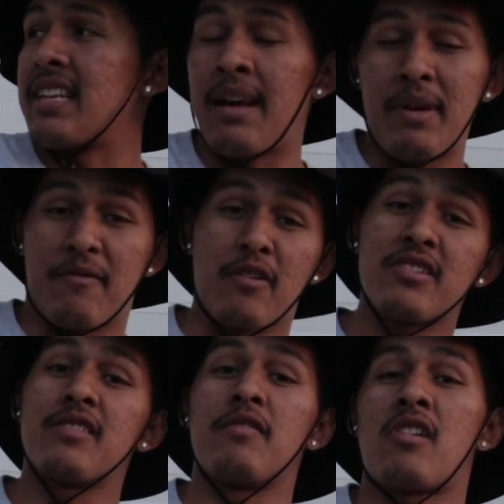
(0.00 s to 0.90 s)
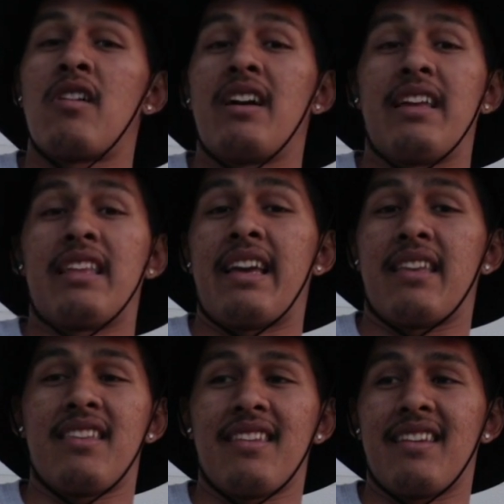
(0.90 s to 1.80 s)
I mean, first of all, like,
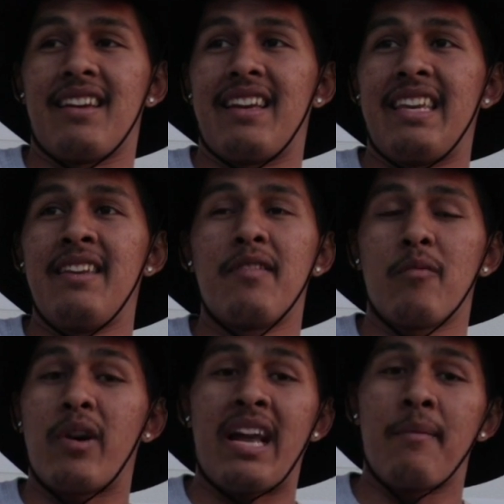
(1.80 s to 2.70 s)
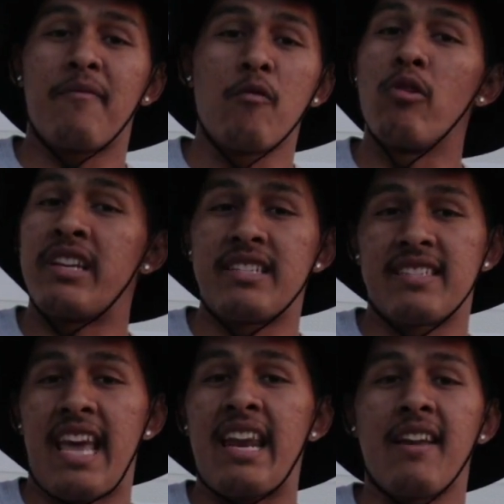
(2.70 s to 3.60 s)
even when I'm full into
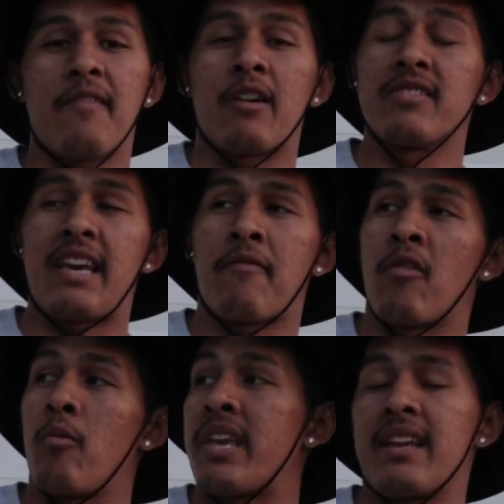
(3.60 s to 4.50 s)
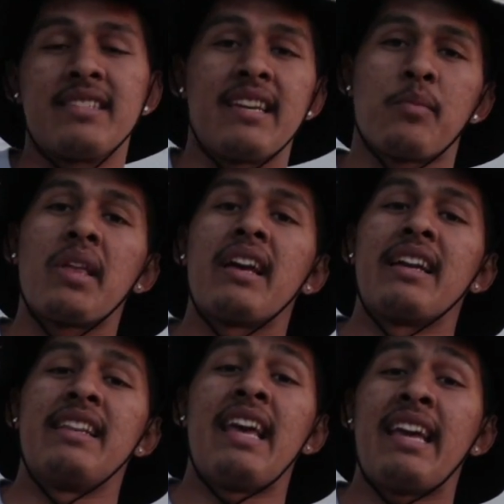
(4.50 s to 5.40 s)
skating, if I don't skate for a week, it takes me like
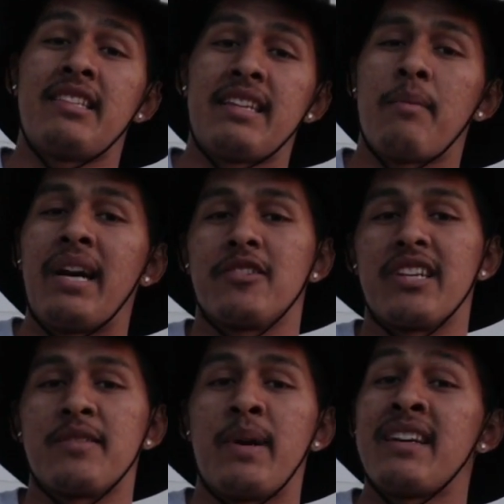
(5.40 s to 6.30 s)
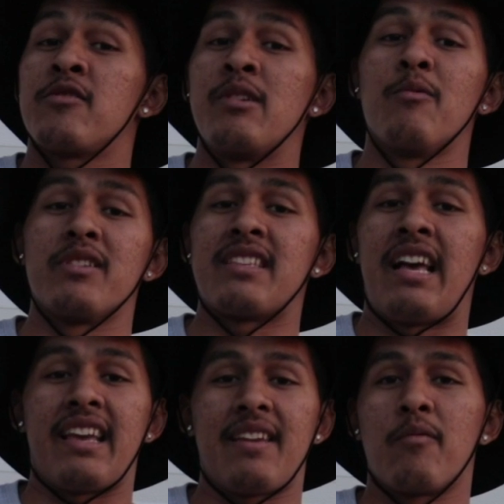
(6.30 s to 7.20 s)
a day to get my tricks back. So it was
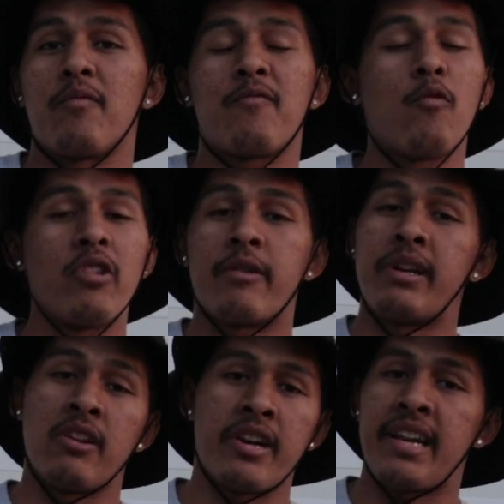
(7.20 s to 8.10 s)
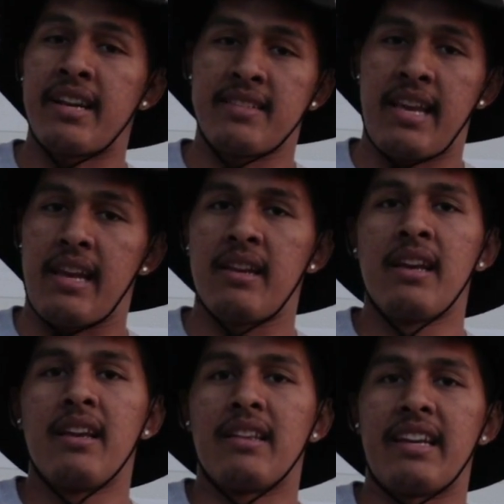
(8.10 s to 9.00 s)
like fully relearning how to skate,
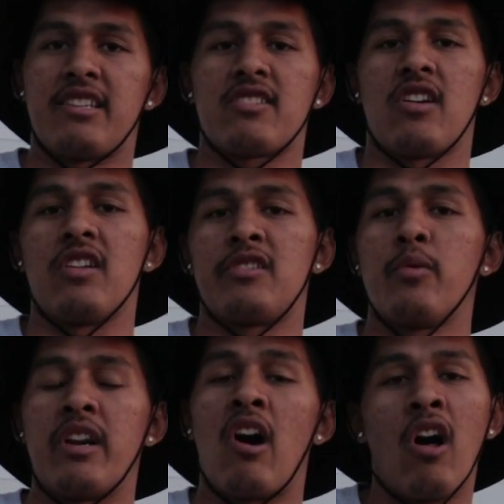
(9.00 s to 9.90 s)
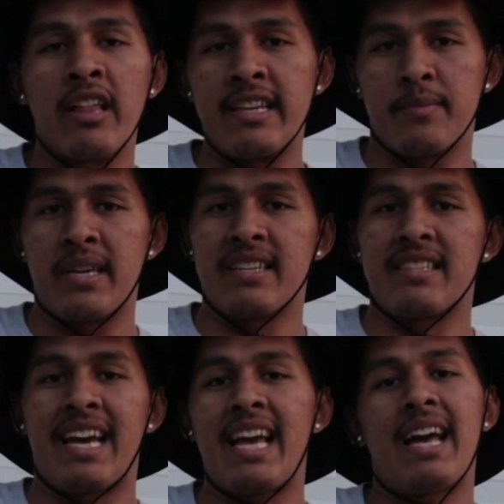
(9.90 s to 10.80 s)
like just doing ollies,
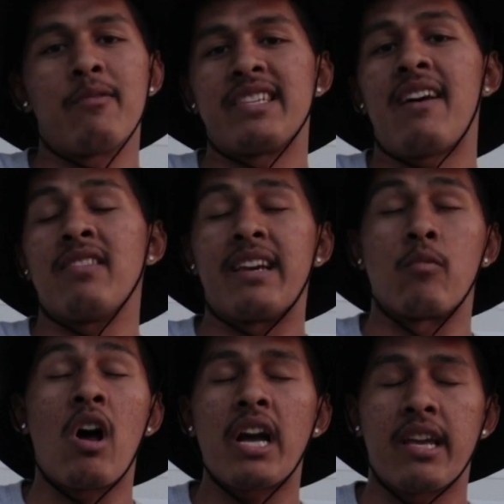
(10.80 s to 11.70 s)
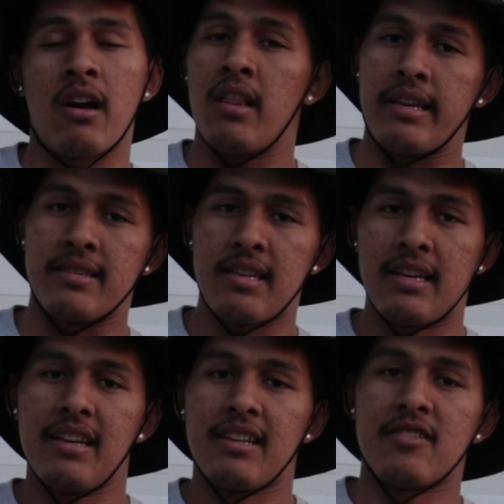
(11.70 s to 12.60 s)
because I was having like rocket ollies.
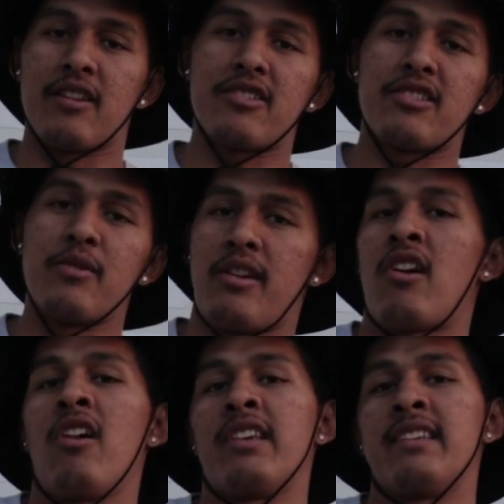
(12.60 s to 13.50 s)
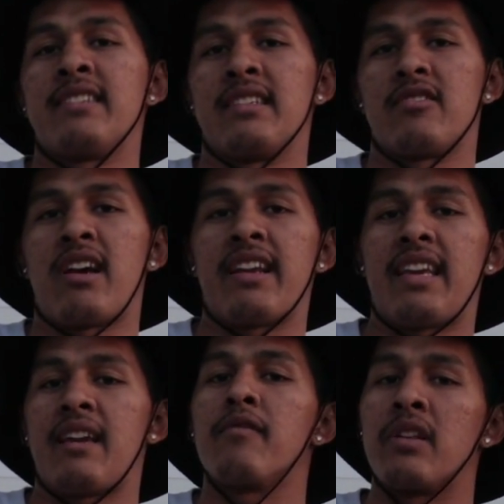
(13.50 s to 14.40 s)
So I was just doing ollies and trying to
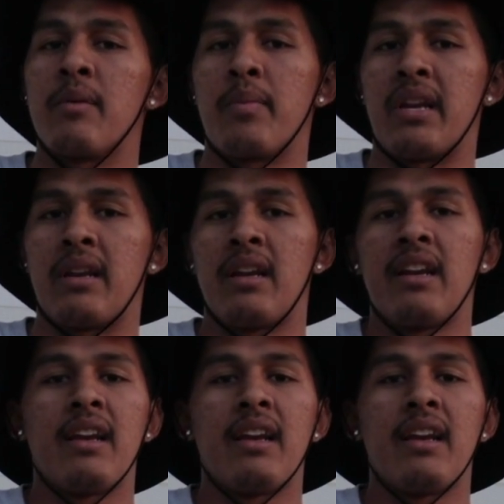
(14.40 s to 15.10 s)
cake flip, and